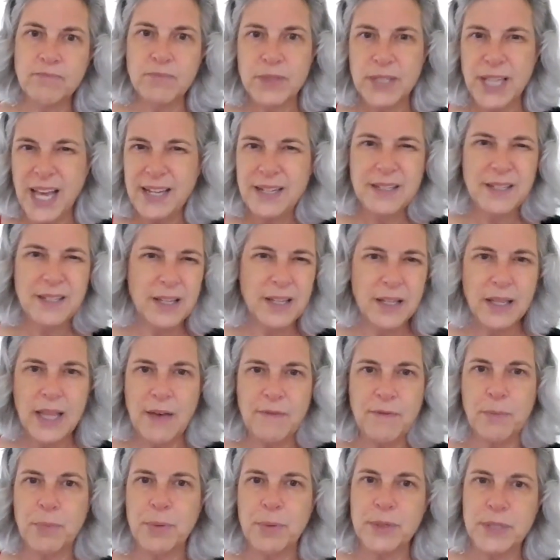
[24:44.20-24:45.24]
10 to
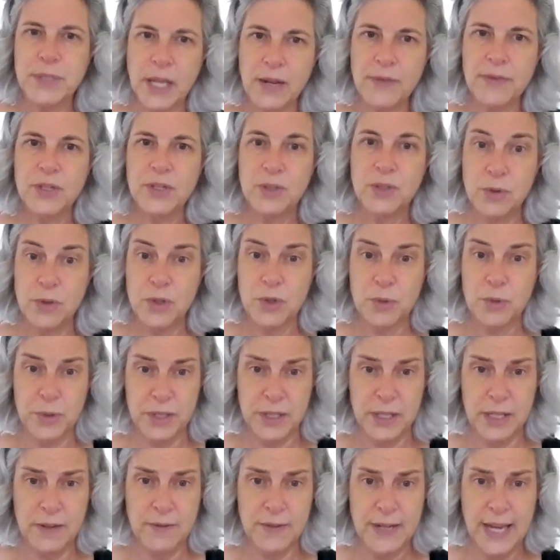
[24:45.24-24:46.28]
11% of the students
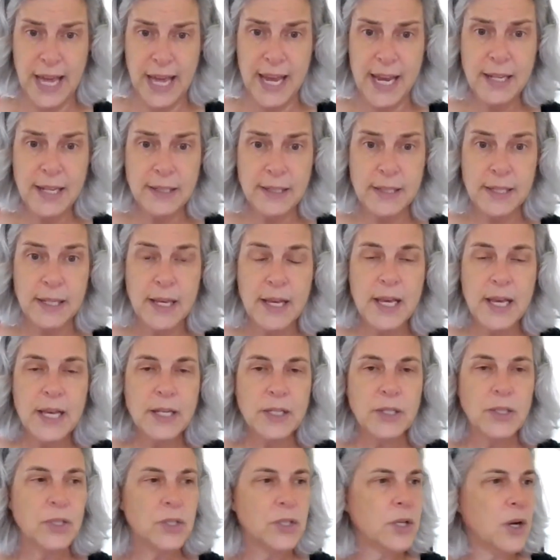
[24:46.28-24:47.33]
received A's.
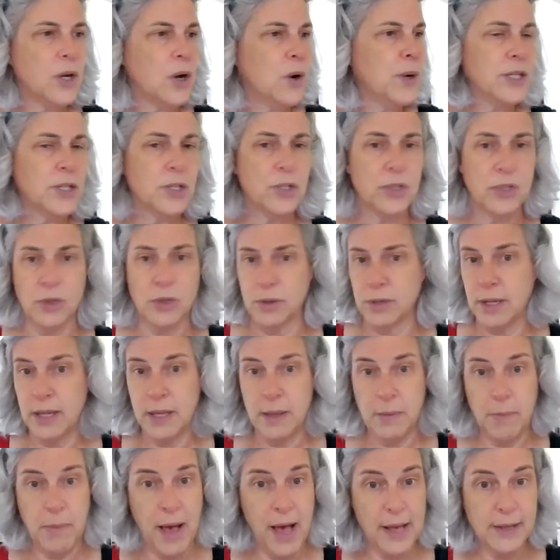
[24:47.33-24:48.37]
So it's certainly
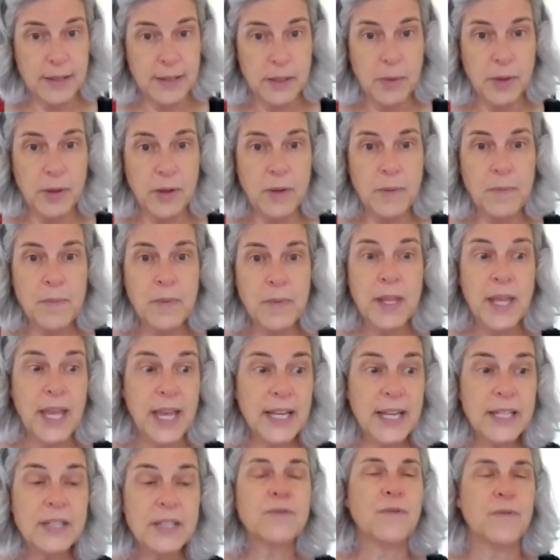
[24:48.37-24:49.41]
possible.
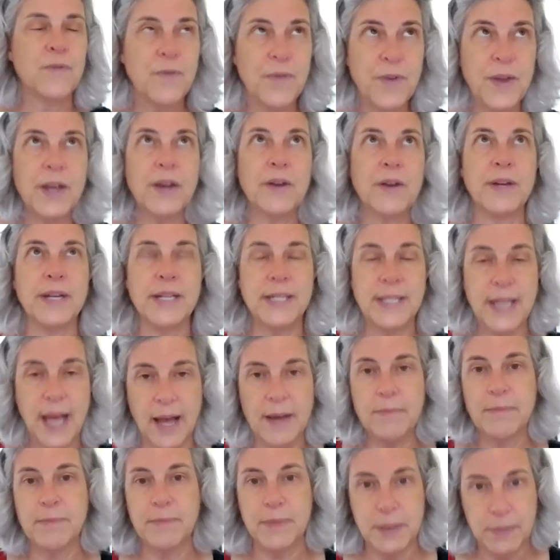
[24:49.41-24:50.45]
It's very
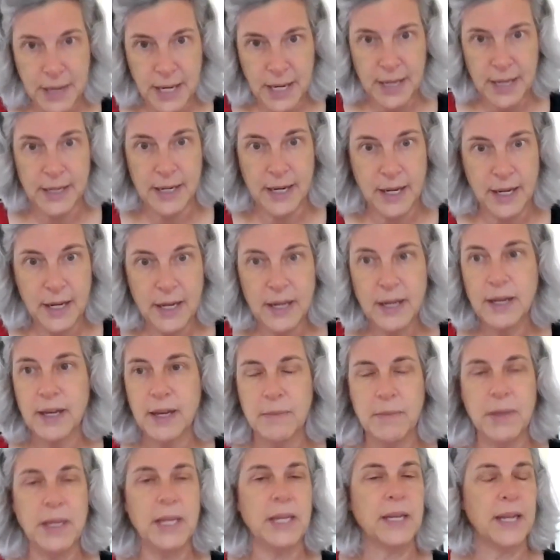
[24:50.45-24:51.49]
time demanding.
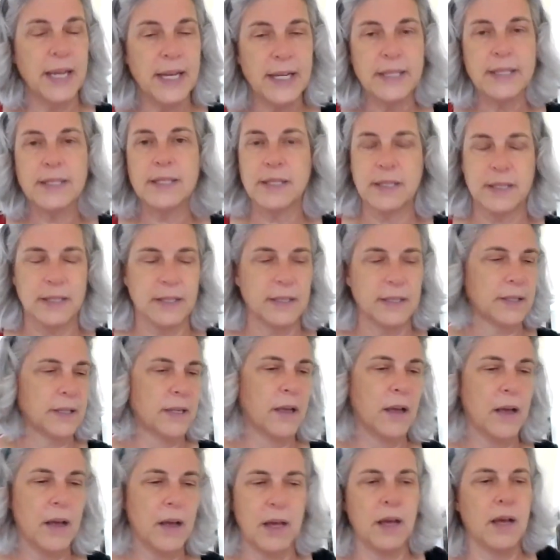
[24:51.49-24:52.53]
I mean, it's
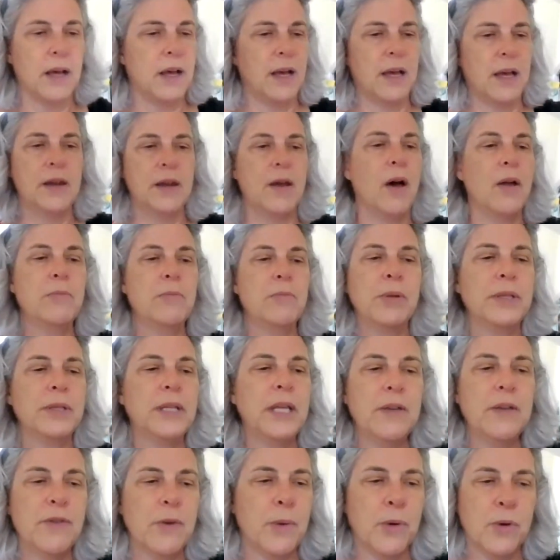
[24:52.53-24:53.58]
an
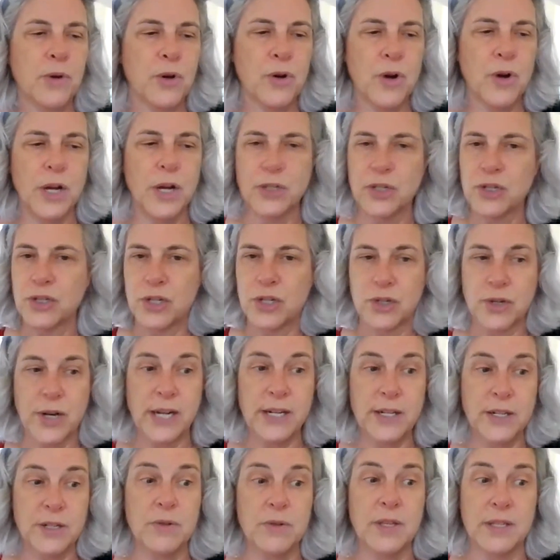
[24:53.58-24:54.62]
unbelievable crunch to try
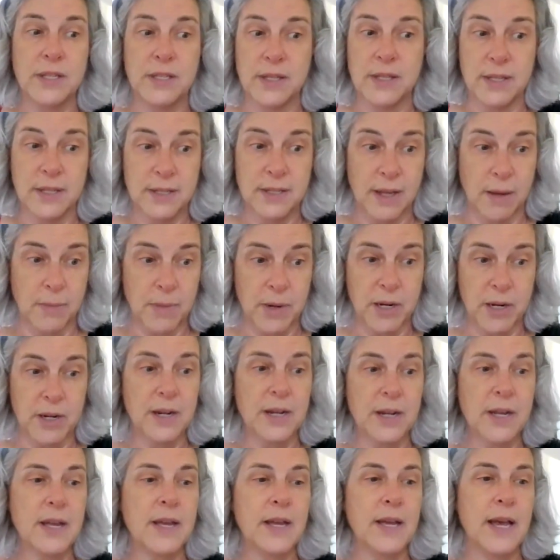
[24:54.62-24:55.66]
to do this in the summer.
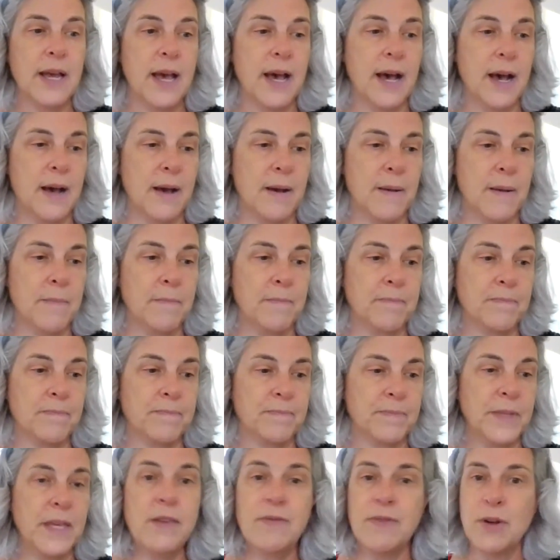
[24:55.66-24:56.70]

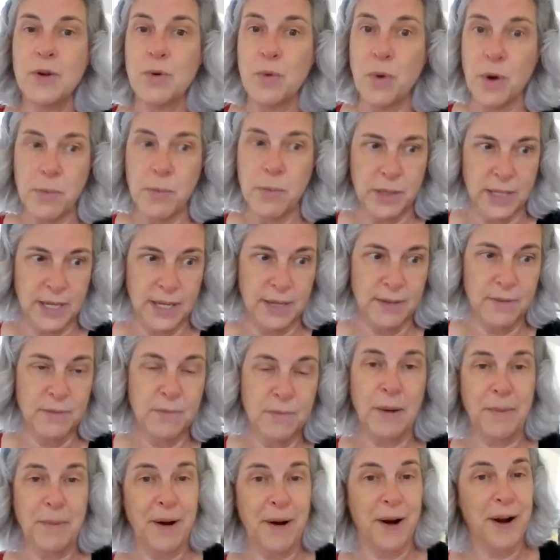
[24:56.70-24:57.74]
Even normally
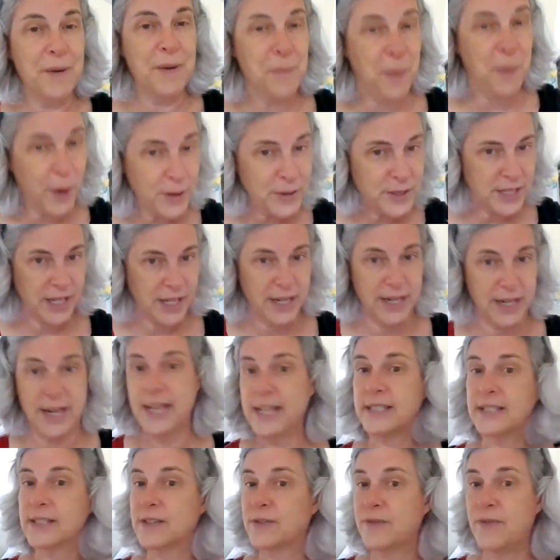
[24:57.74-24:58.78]
when we're in person,
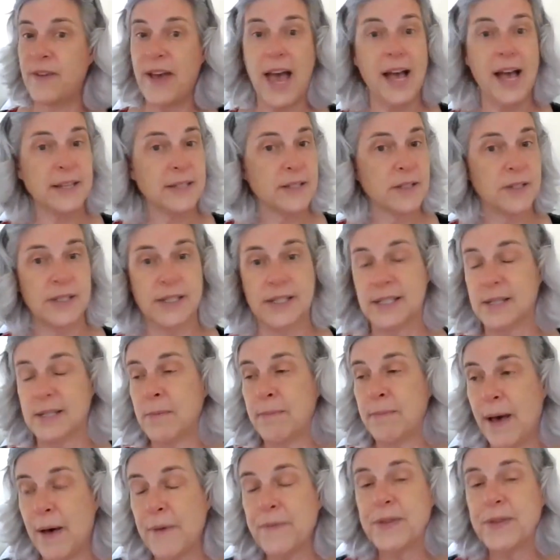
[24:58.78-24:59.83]
it's fast. It's
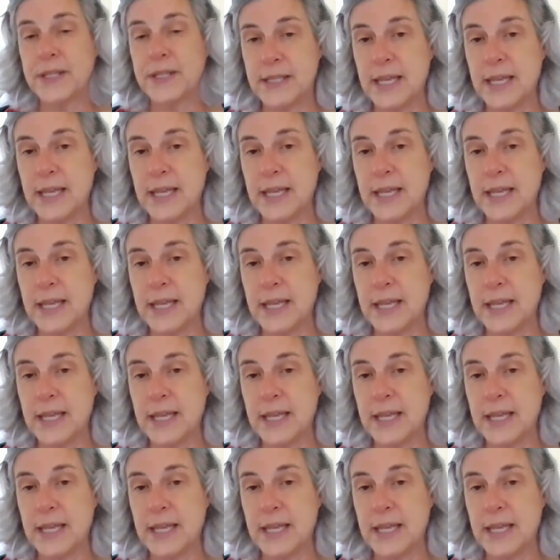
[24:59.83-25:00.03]
about the